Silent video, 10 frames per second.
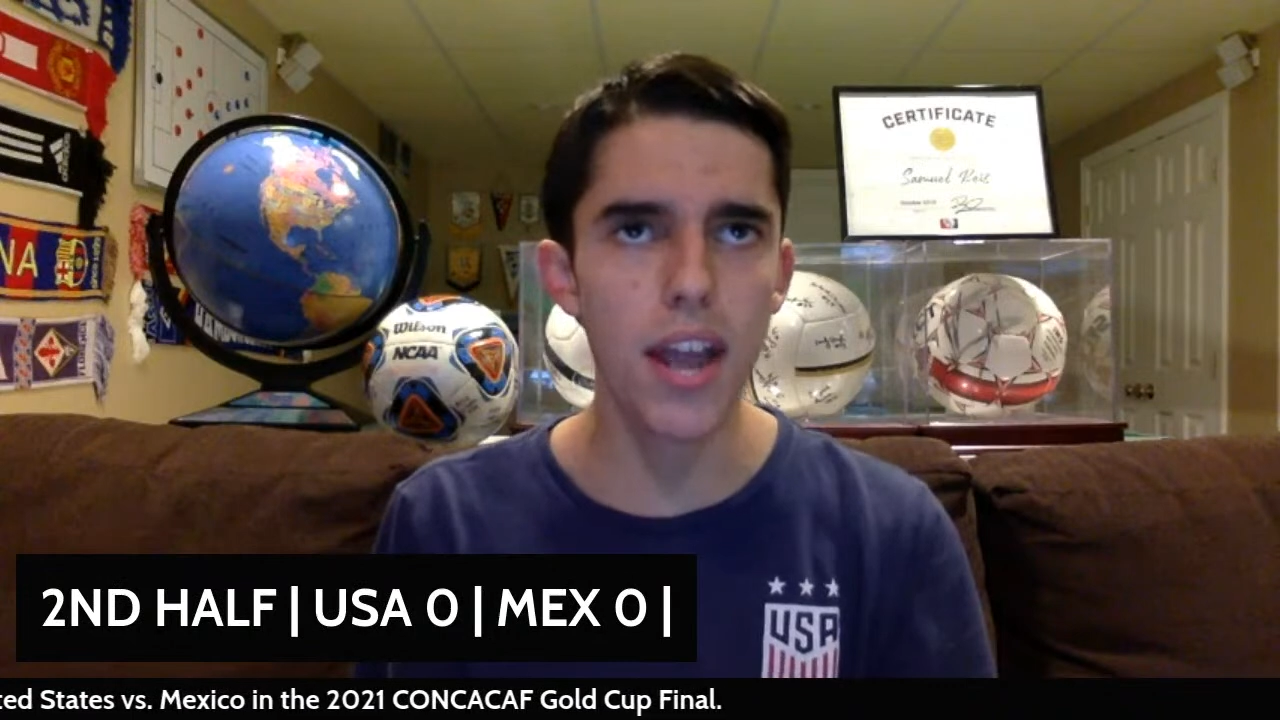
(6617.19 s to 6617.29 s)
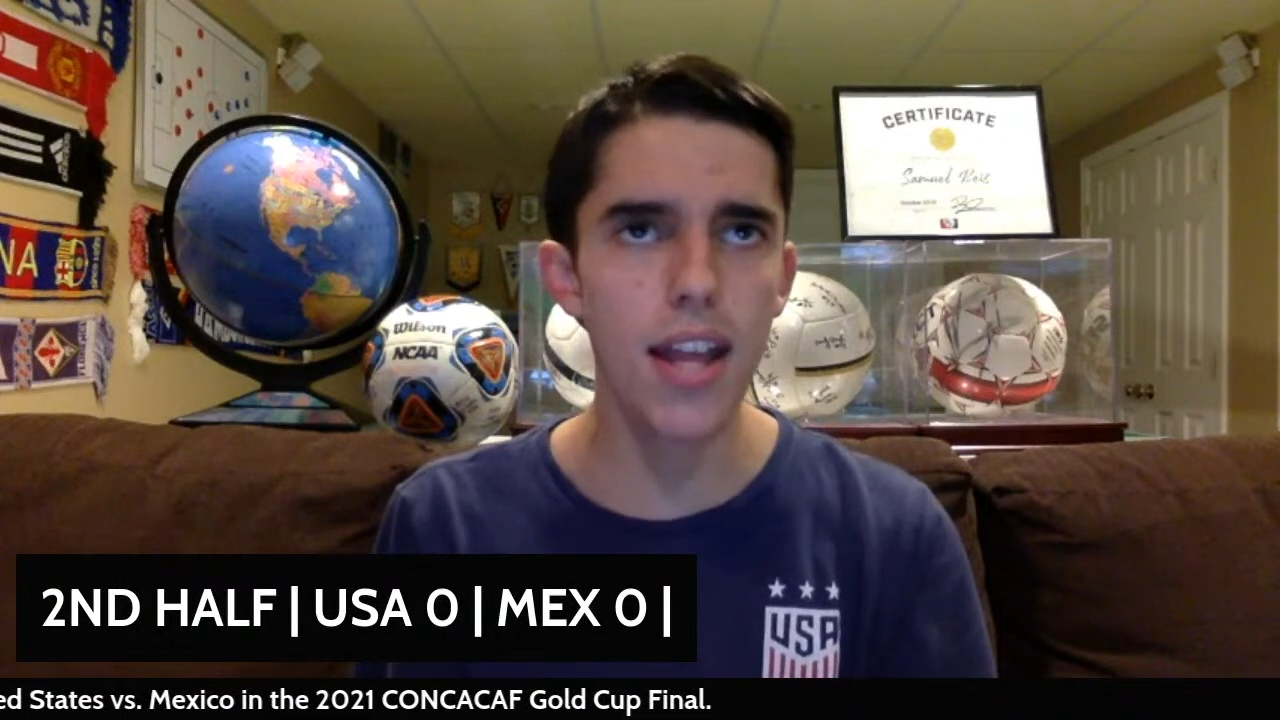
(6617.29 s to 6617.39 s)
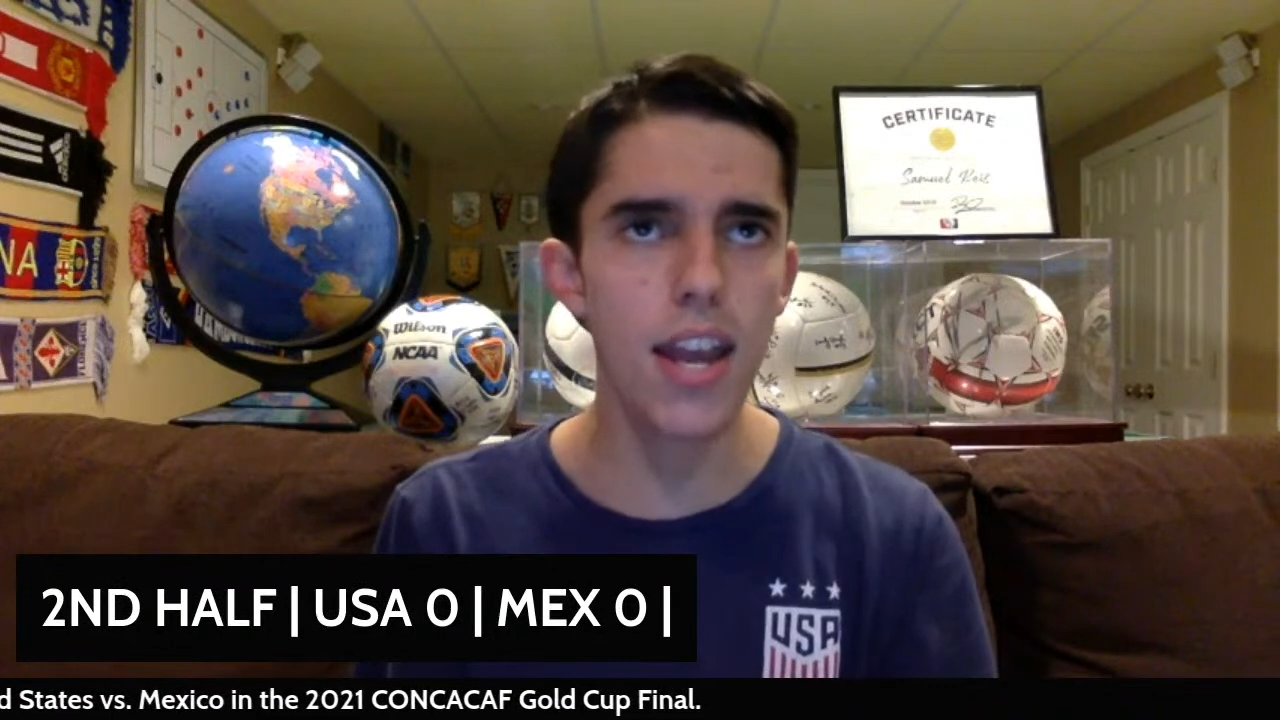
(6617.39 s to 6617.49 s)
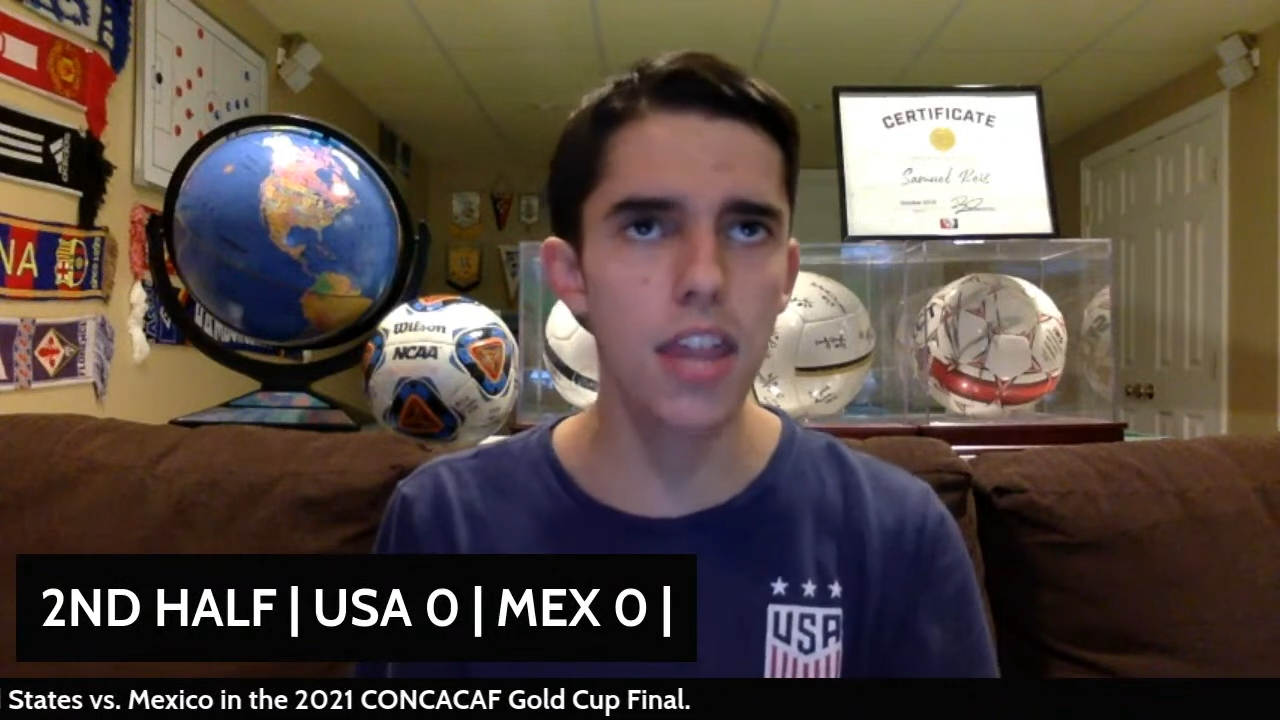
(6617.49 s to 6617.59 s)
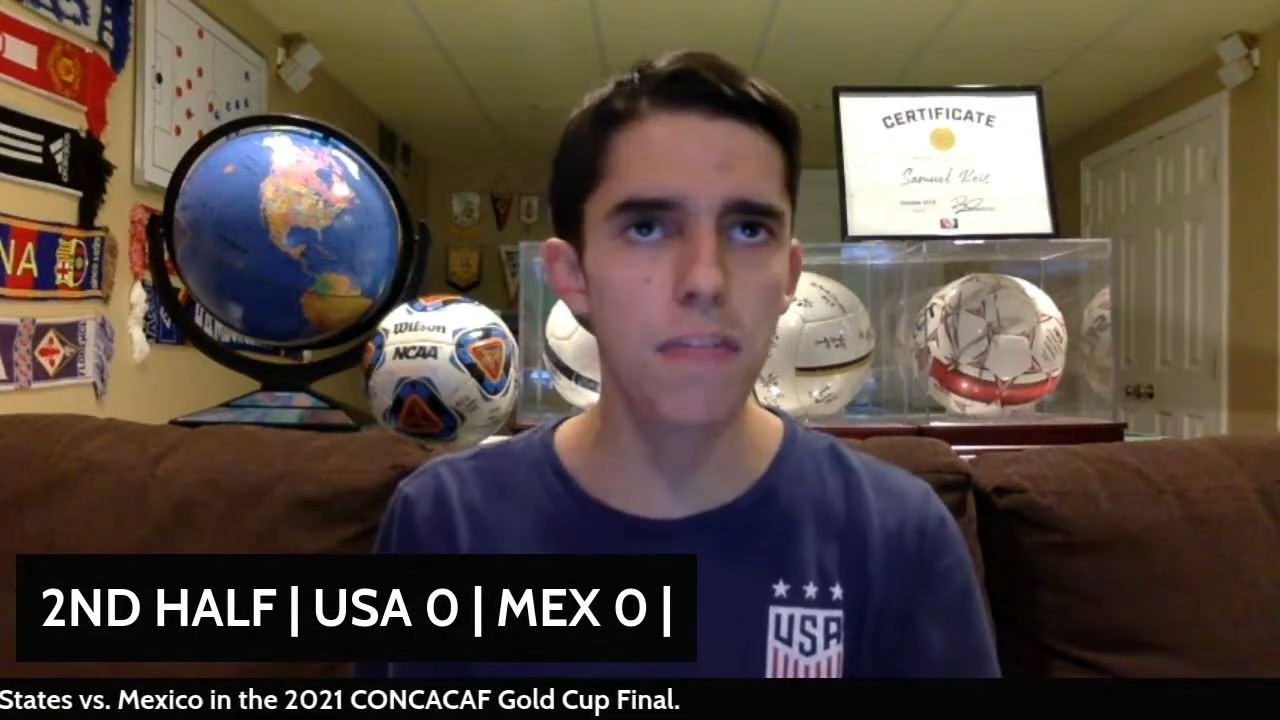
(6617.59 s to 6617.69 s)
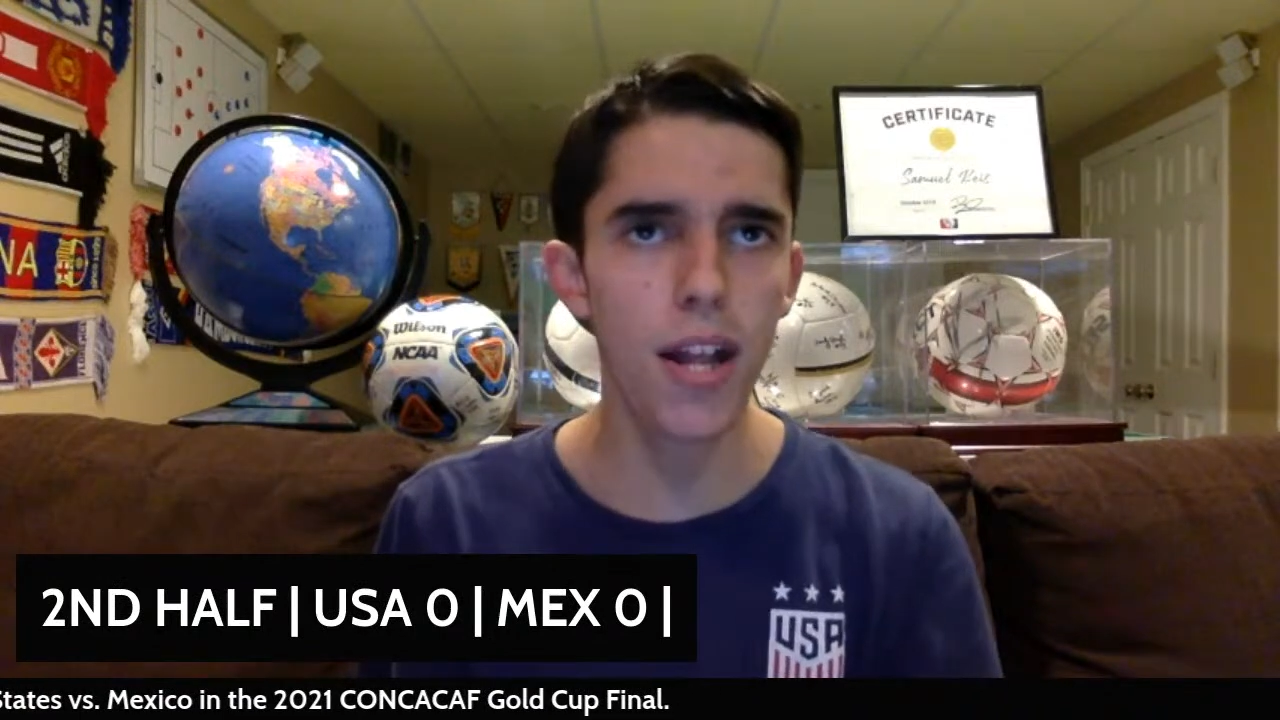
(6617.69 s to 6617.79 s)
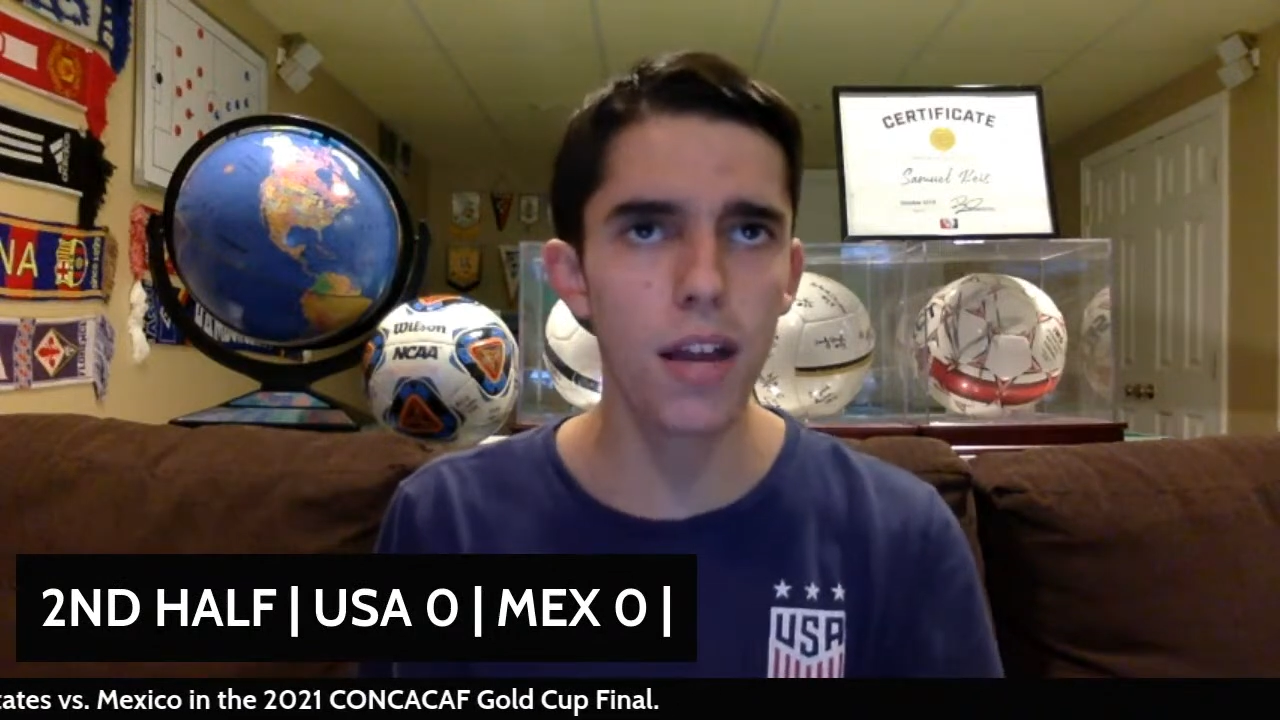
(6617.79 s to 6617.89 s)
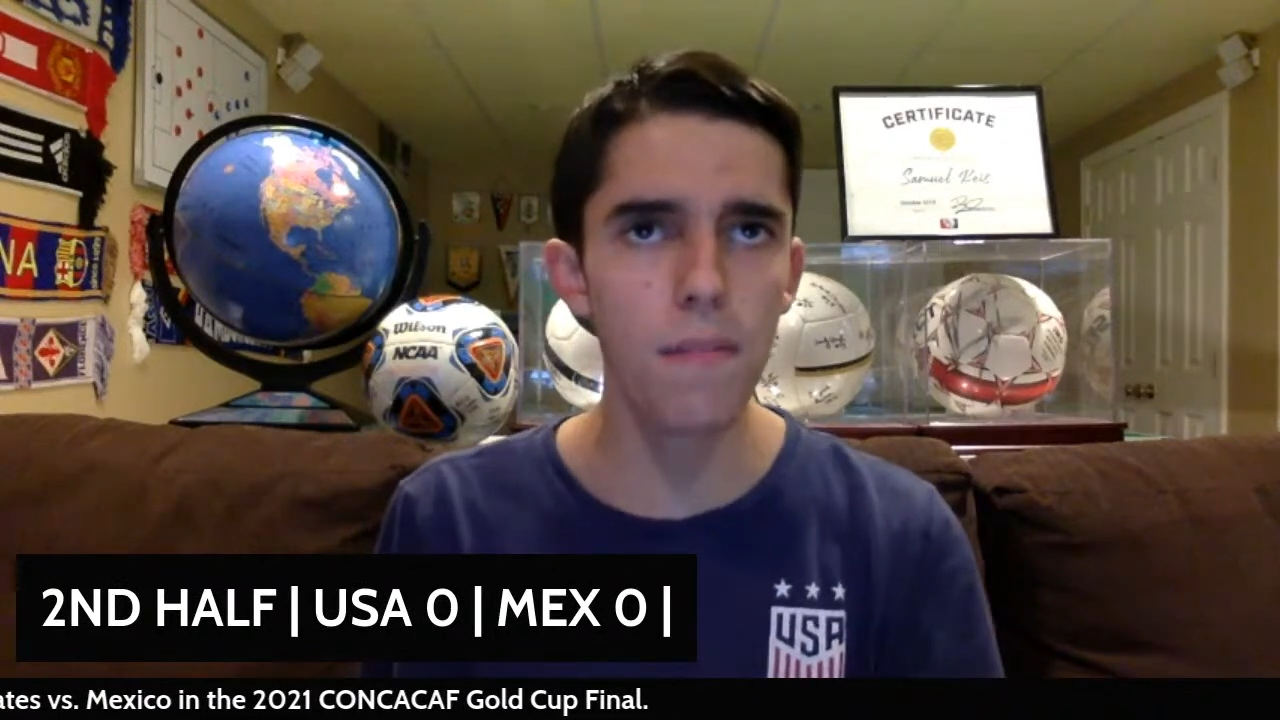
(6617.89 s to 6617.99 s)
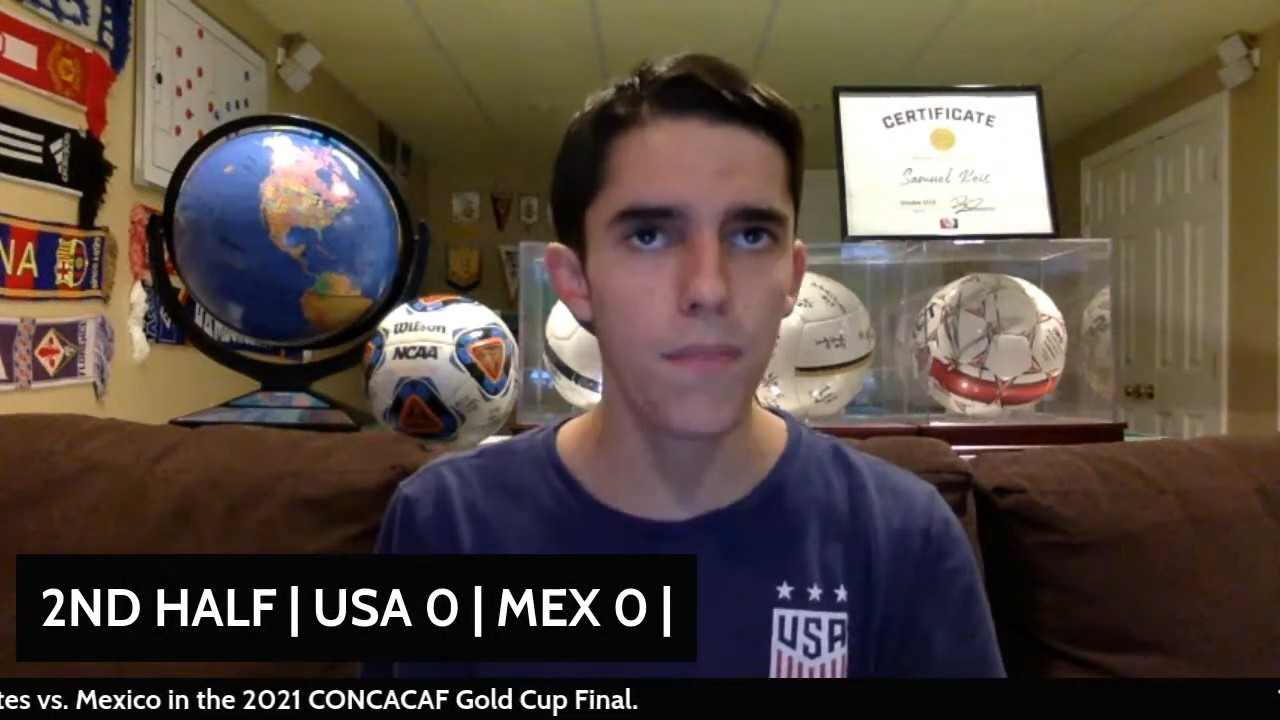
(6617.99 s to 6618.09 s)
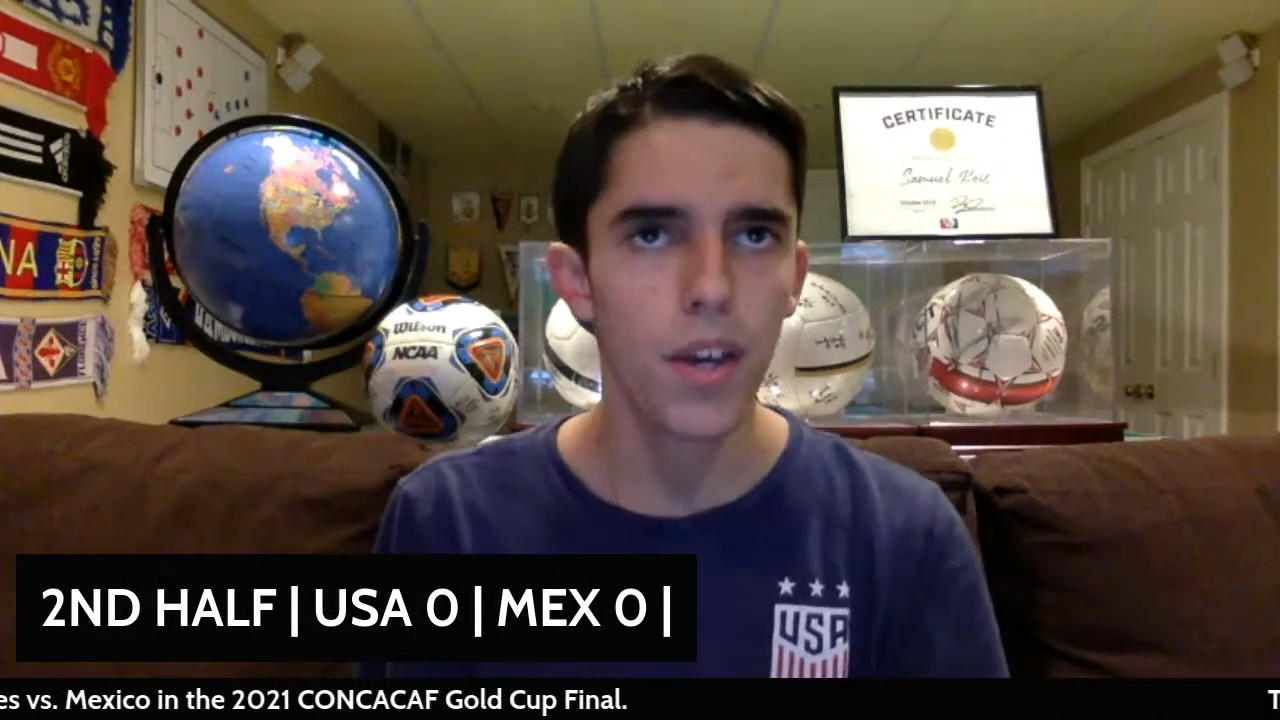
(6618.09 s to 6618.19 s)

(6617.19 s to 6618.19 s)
88th minute.